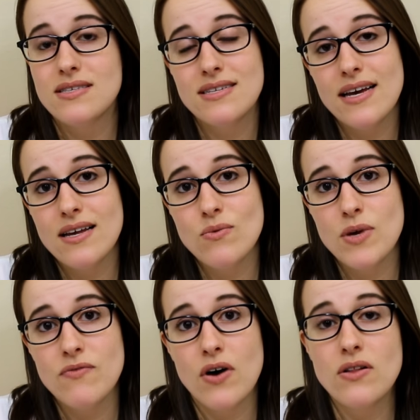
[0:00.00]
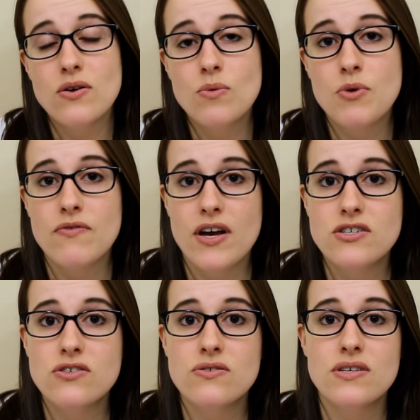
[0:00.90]
instead we follow
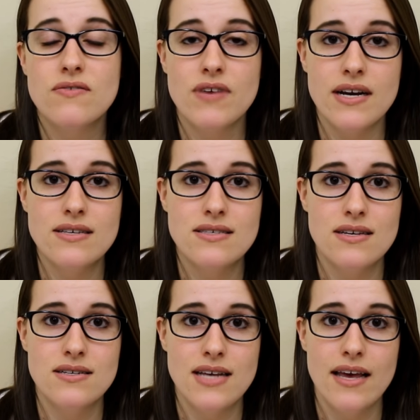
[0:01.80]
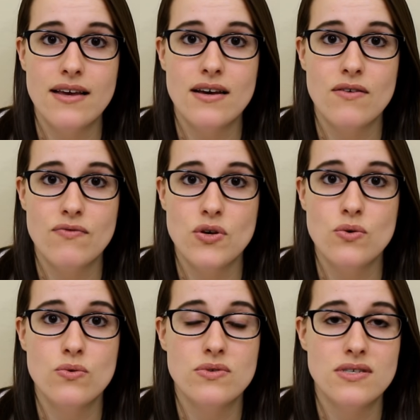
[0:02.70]
professional advice and take a
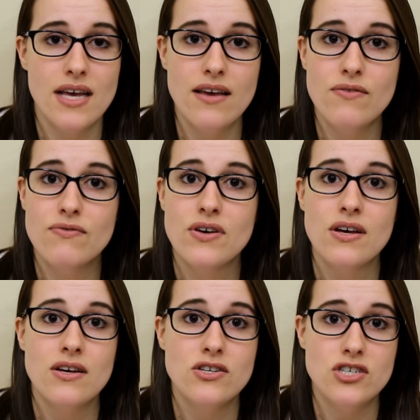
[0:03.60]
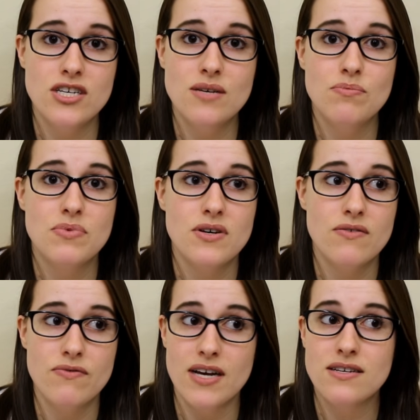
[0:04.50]
few safe, cheap,
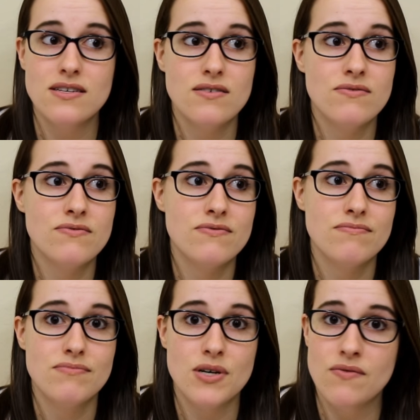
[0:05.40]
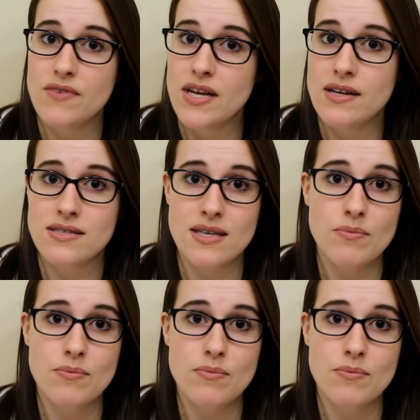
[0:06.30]
effective, convenient